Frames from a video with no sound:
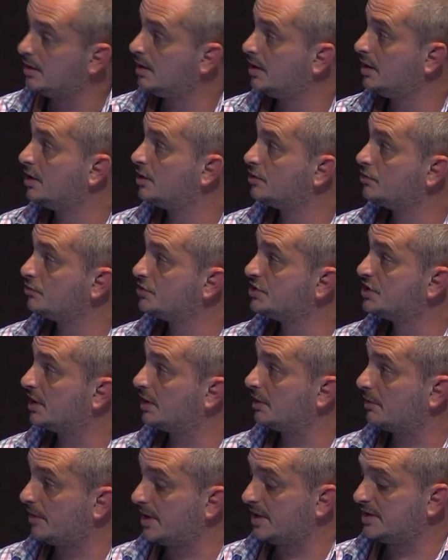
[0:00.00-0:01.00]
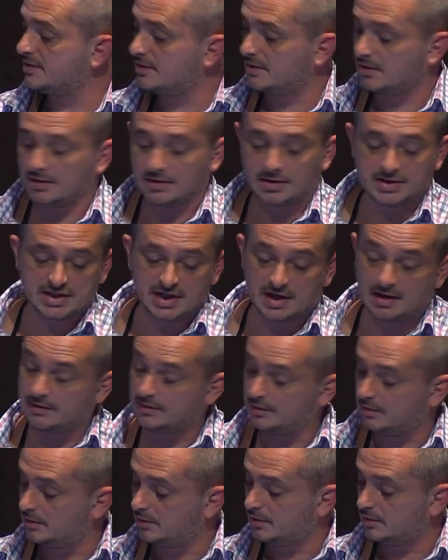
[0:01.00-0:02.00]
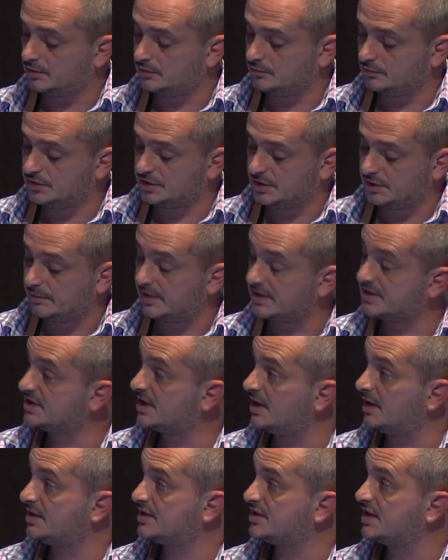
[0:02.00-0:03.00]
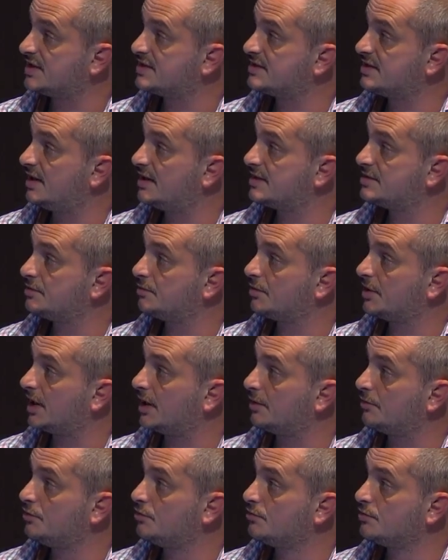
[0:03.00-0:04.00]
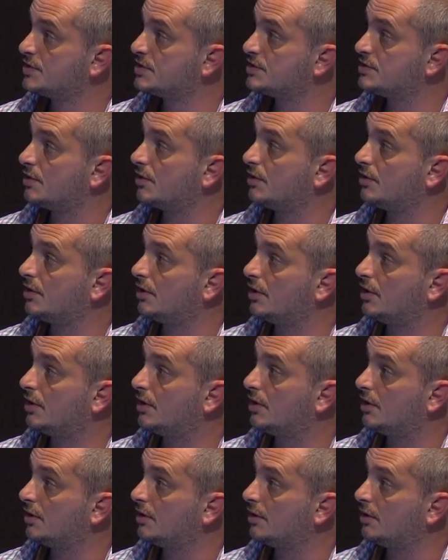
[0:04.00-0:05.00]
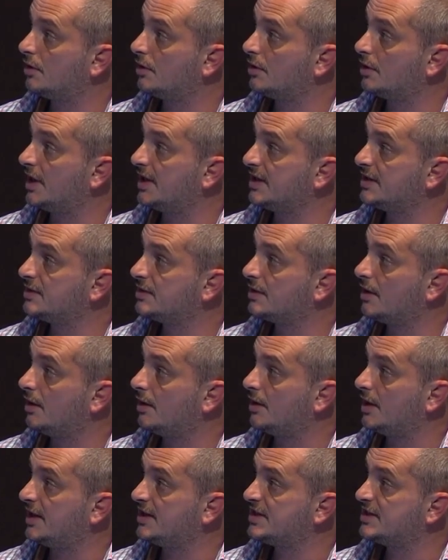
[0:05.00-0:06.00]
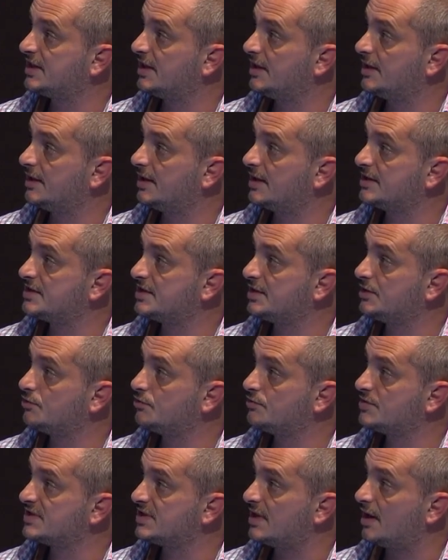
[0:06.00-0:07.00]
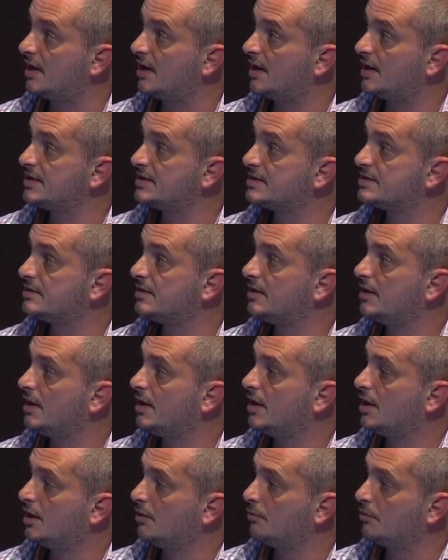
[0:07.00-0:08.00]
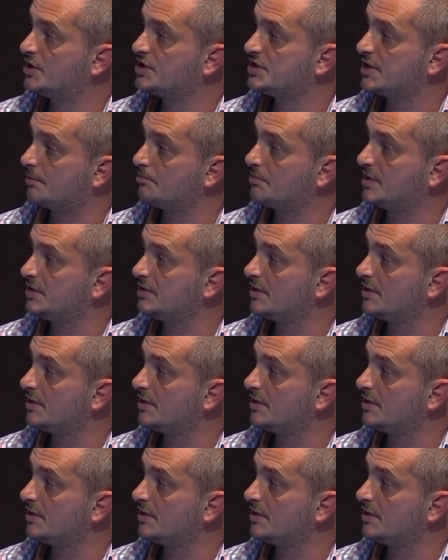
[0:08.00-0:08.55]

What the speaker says: to generate CAR NK cells. You can use NK92 cell lines, which have been